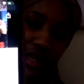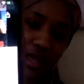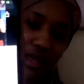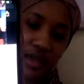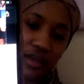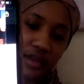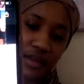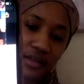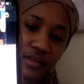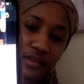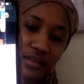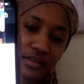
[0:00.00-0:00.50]

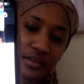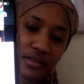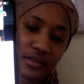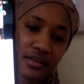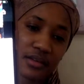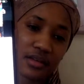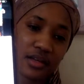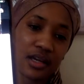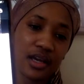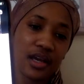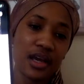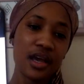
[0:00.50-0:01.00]
that.
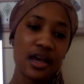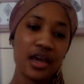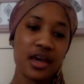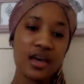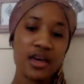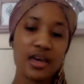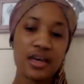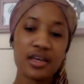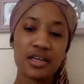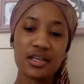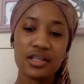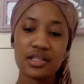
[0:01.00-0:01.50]

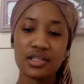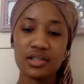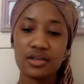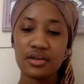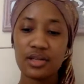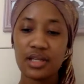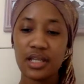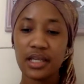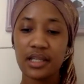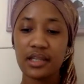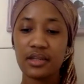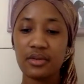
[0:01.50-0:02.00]

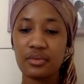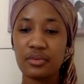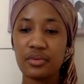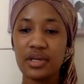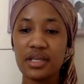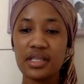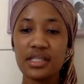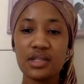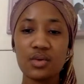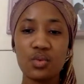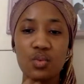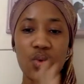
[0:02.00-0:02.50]
So the
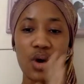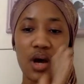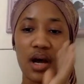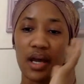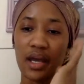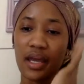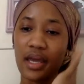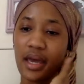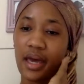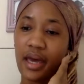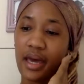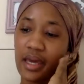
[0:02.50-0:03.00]
reason
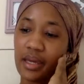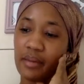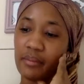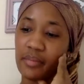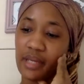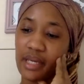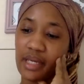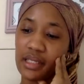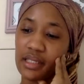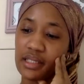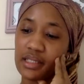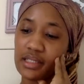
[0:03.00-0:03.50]
why I
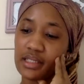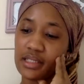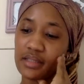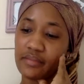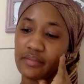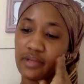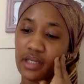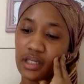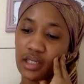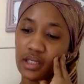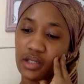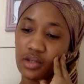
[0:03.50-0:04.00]
made this
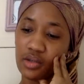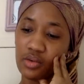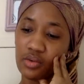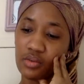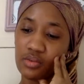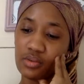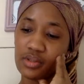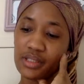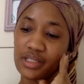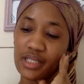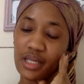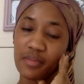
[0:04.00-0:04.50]

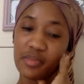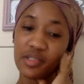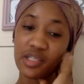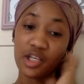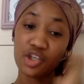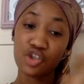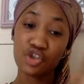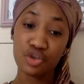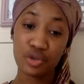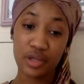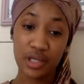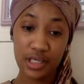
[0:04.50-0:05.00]
video, tips
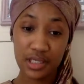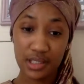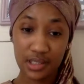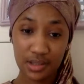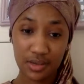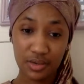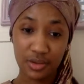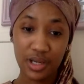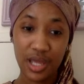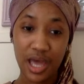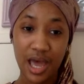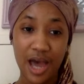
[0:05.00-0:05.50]
and tricks
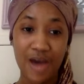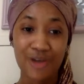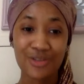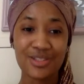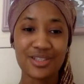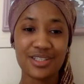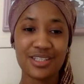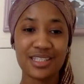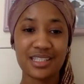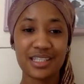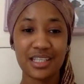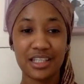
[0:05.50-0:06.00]
on how
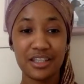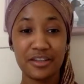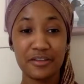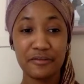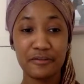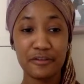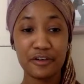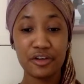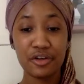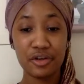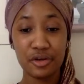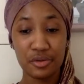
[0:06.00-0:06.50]
to study
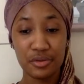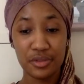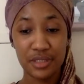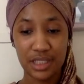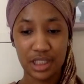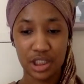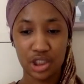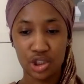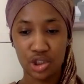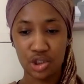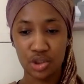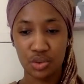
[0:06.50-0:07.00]
for
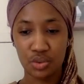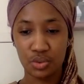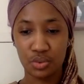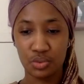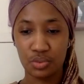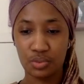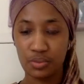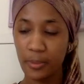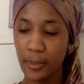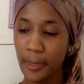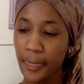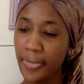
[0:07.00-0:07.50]
nursing
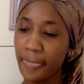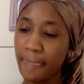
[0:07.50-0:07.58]
school.